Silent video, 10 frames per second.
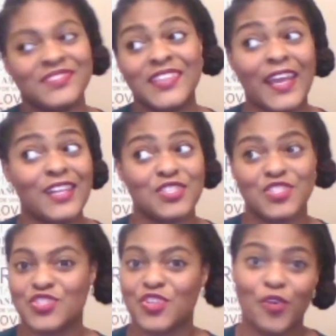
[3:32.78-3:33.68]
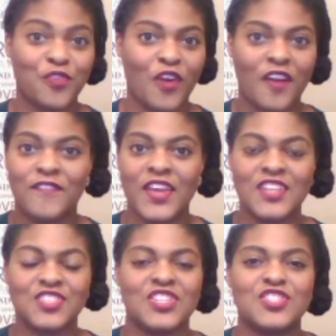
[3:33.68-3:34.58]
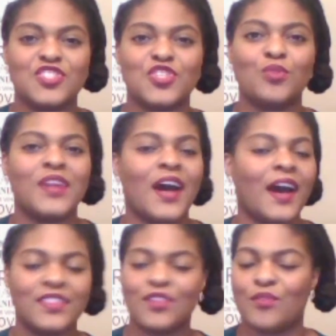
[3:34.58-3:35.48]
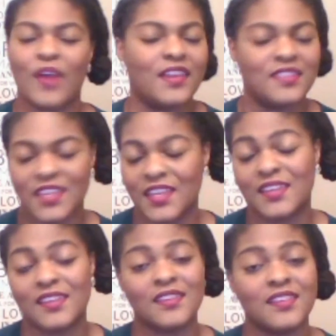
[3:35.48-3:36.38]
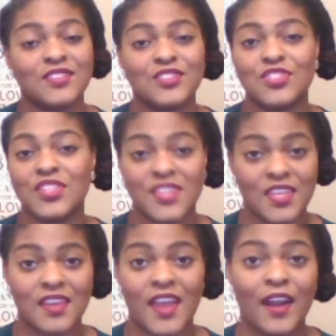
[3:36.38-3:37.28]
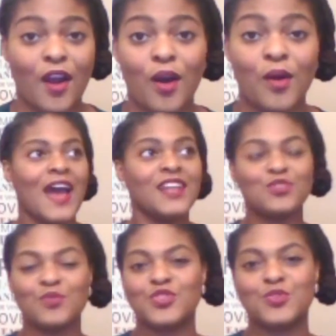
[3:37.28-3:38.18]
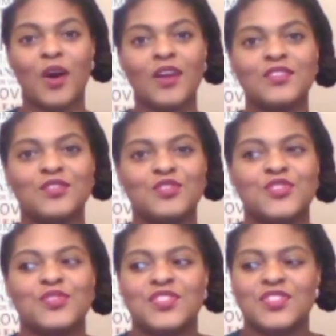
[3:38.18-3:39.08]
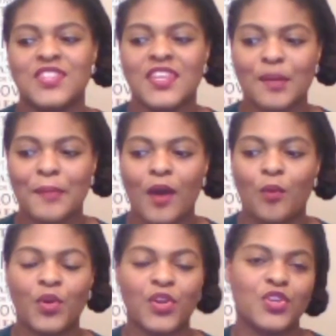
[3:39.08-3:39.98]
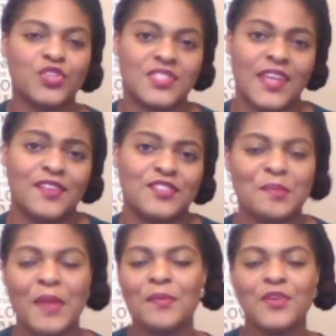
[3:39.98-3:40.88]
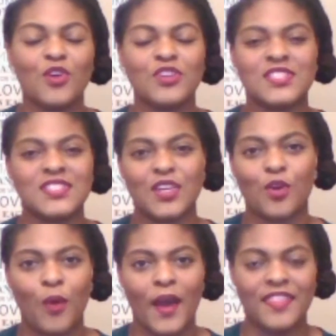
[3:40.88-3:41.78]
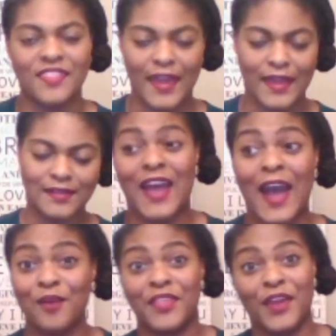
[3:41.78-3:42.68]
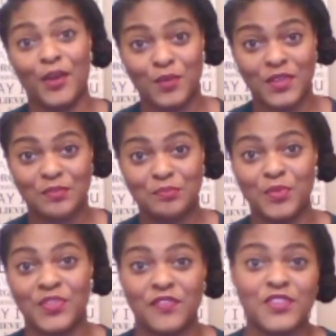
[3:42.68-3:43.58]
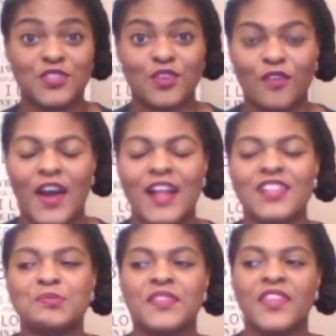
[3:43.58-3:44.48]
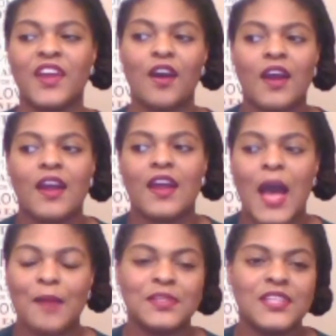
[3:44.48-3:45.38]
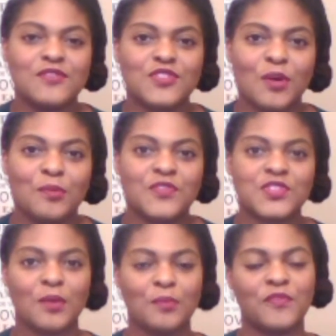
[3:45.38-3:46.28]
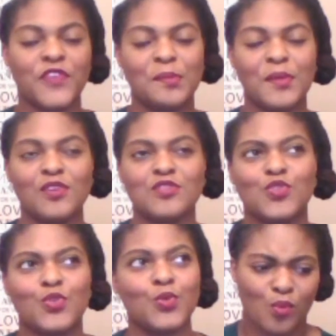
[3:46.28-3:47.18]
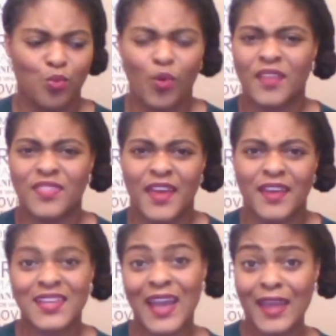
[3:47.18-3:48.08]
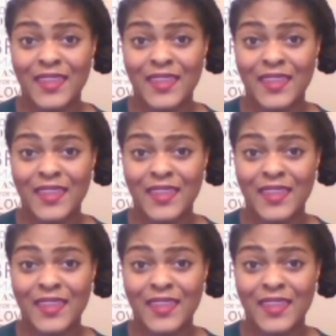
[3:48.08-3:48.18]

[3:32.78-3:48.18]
that is so far-fetched and so not the right thing to think at all. I just want you all to, to think about, what are your standards? And maybe yours isn't quite that out there with, with the physical violence, but there are, I believe, some some females who want that guy